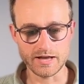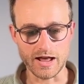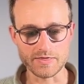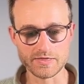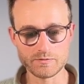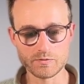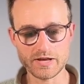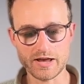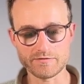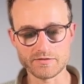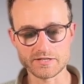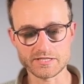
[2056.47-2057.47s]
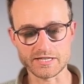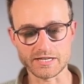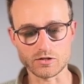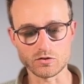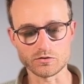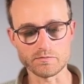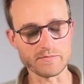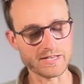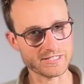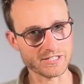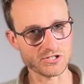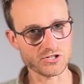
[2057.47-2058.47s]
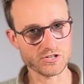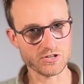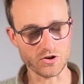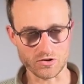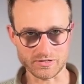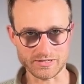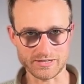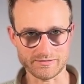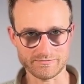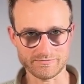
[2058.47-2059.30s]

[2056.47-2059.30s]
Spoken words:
And then we have this thing called message content,